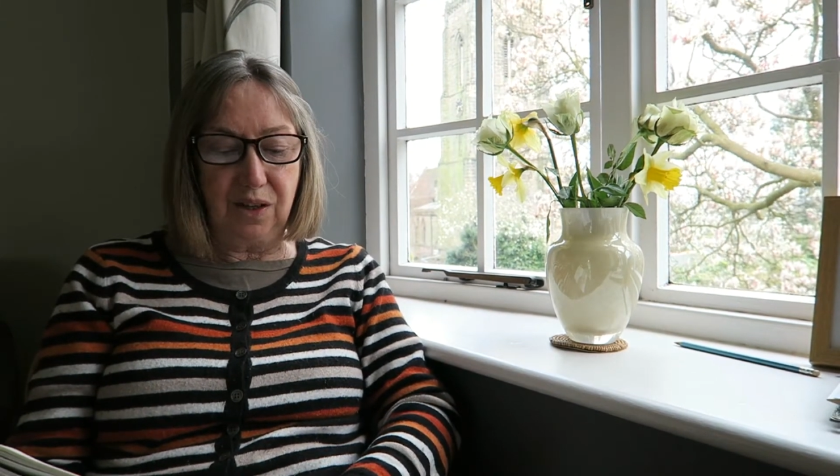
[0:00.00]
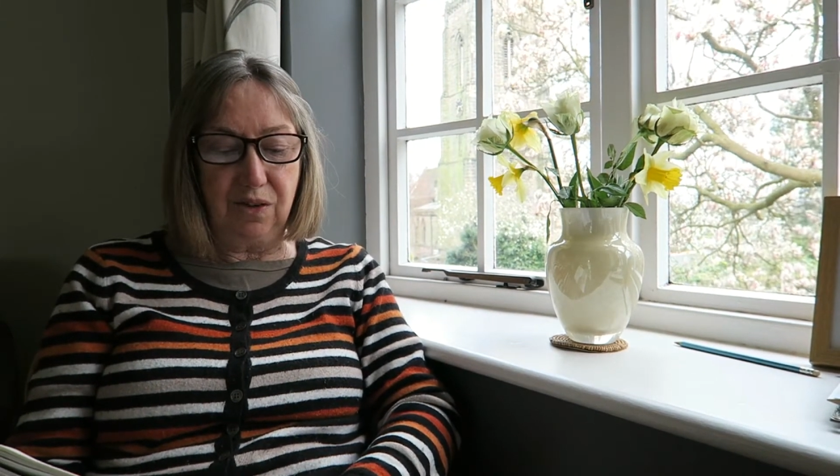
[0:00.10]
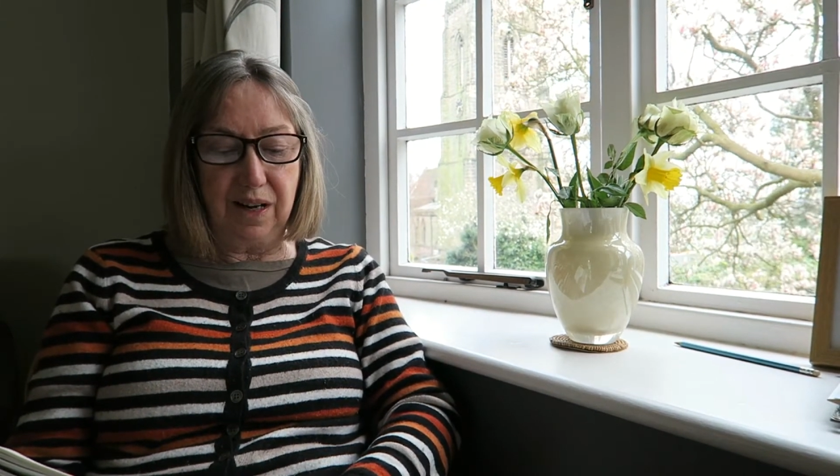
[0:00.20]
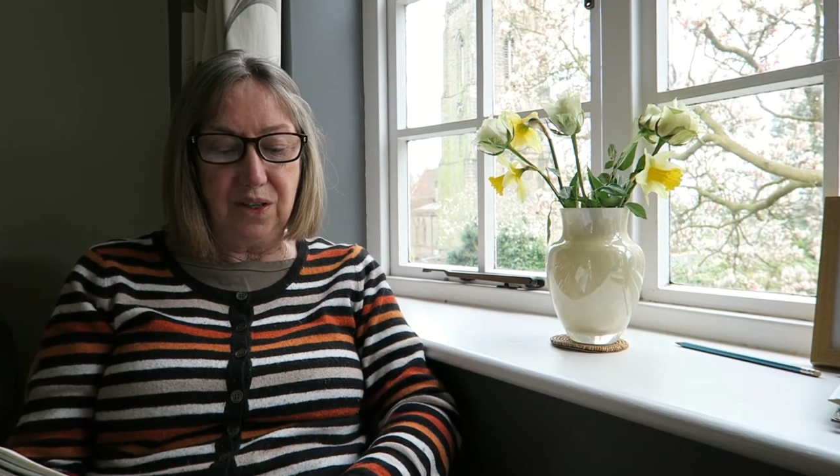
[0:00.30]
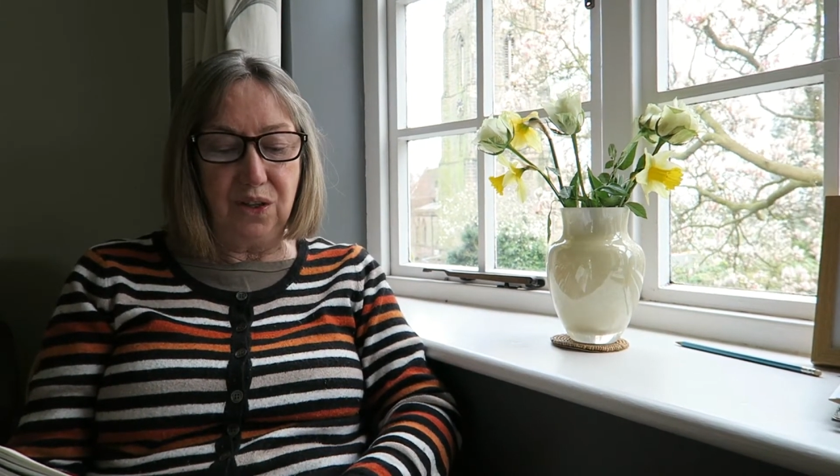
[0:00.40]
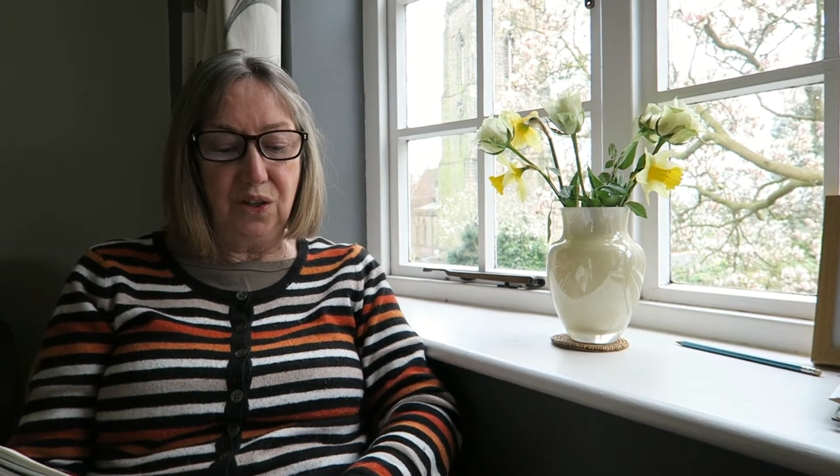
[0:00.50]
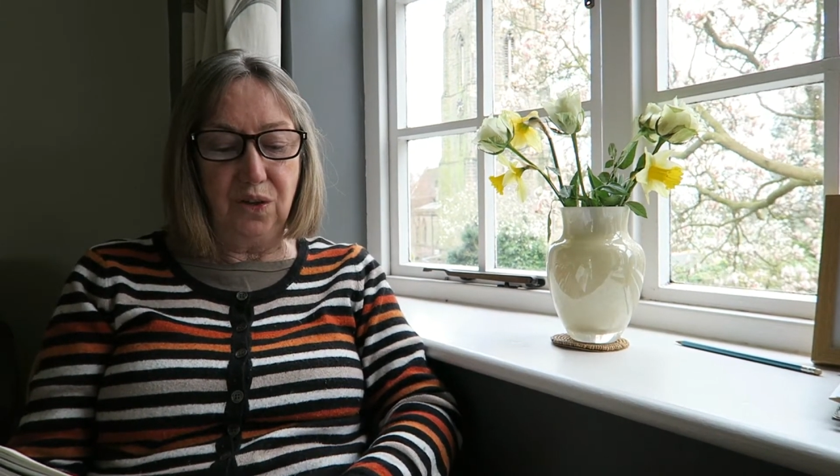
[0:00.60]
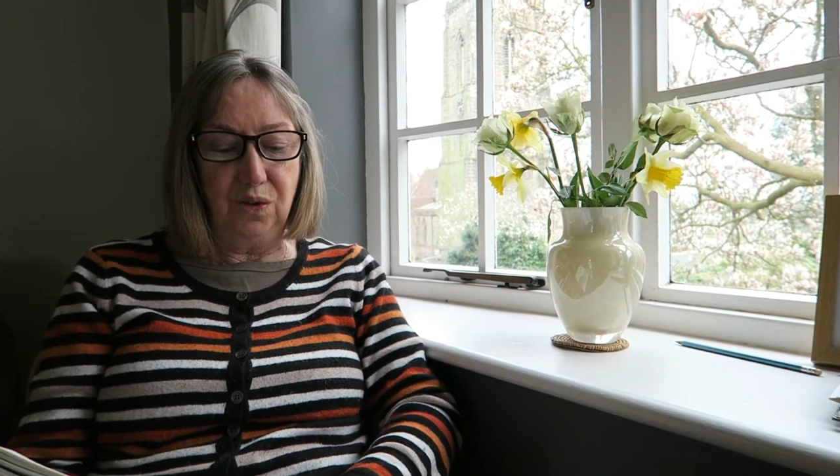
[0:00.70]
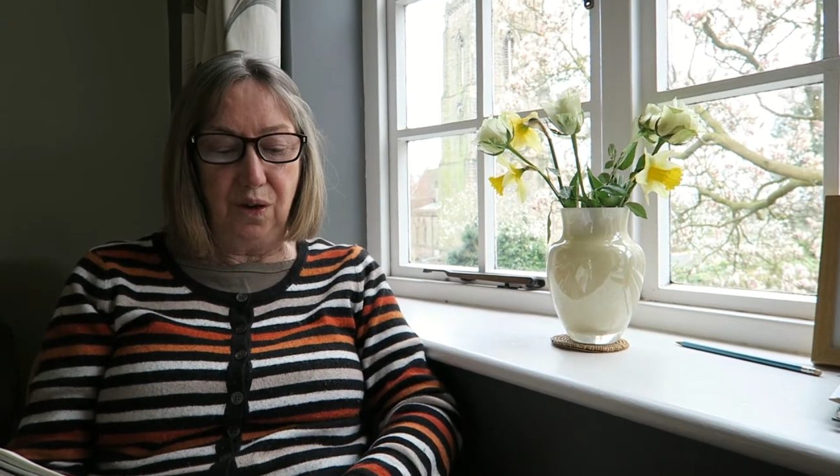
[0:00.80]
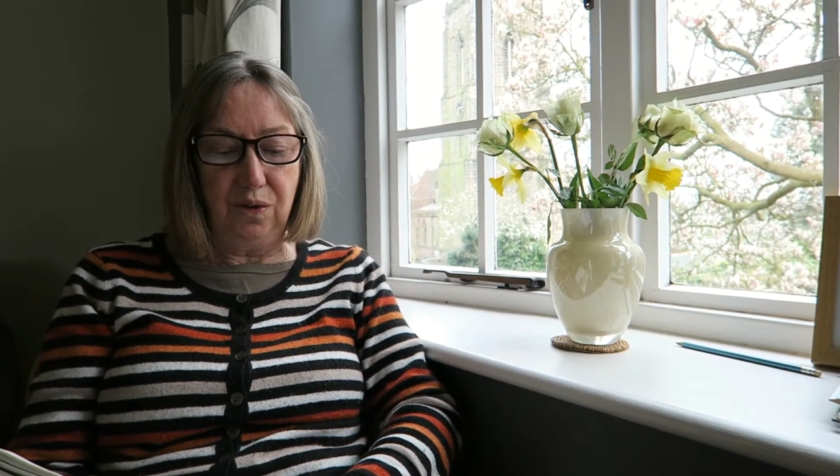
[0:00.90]
cry to
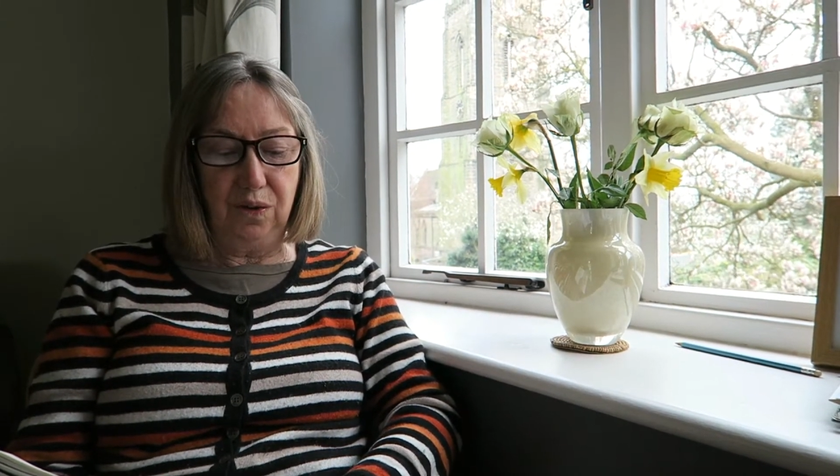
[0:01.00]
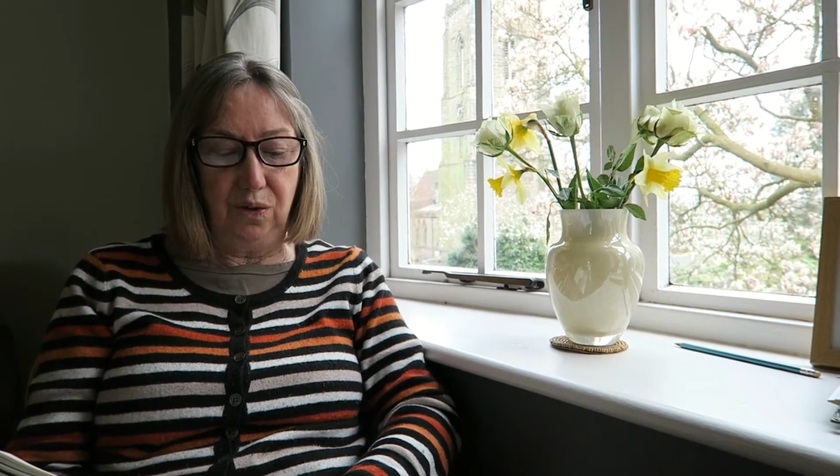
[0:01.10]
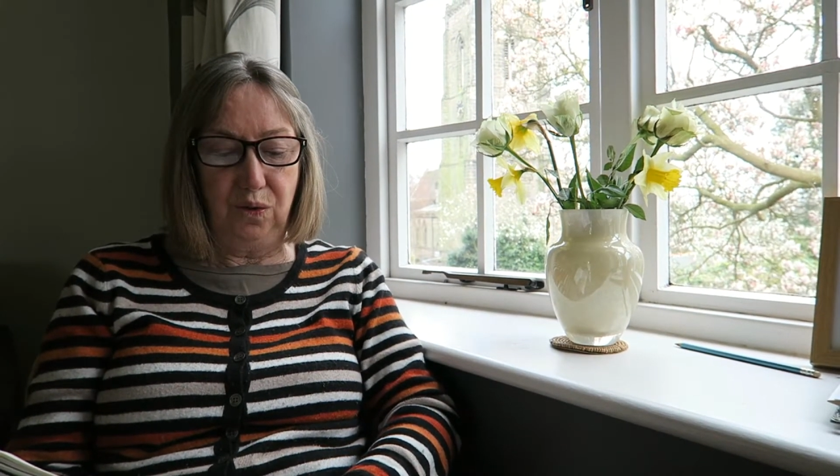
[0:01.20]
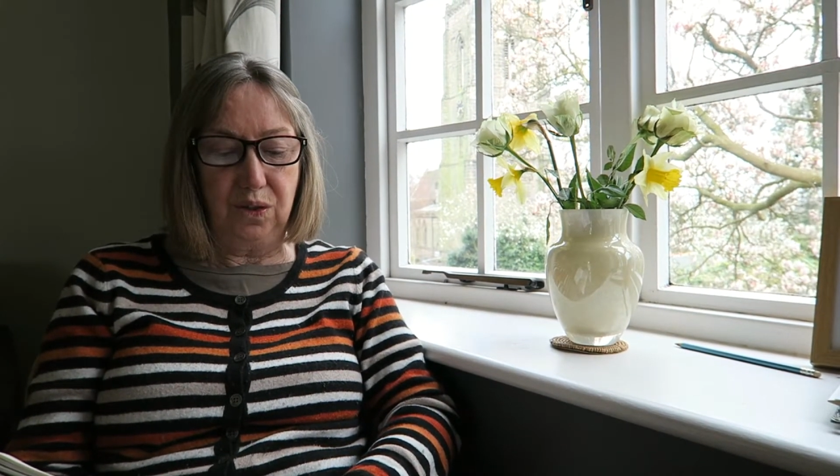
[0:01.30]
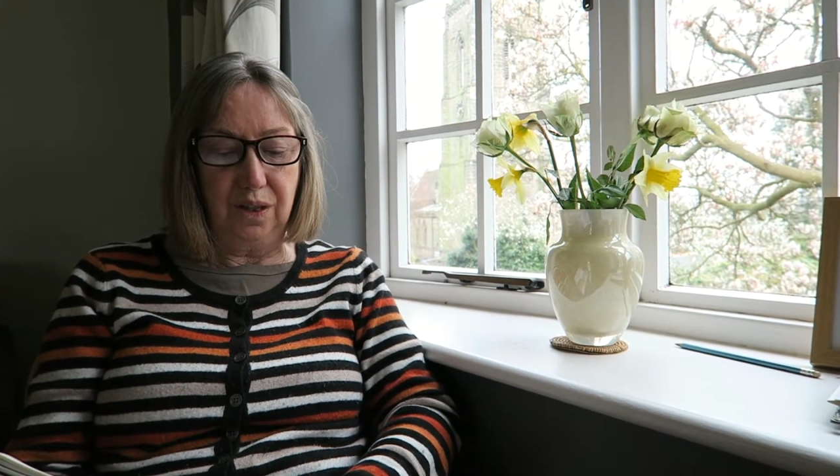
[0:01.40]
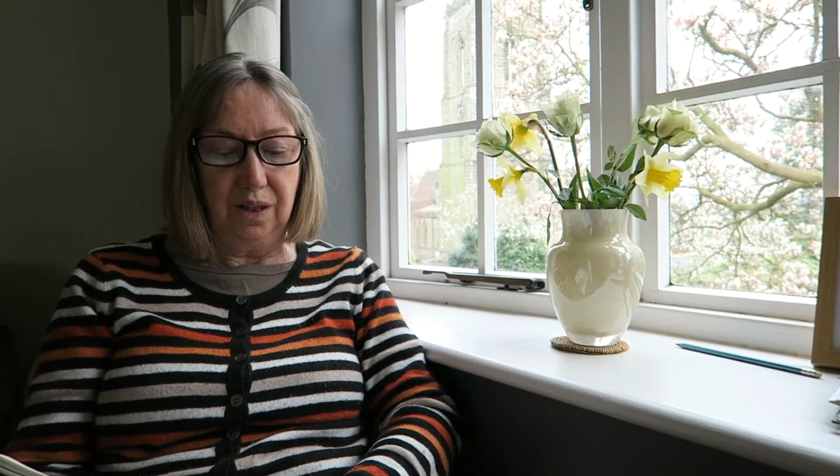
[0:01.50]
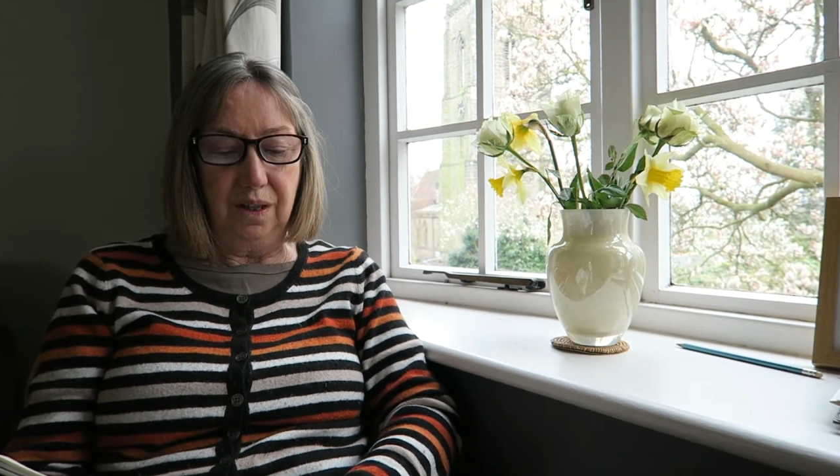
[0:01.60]
you, O Lord.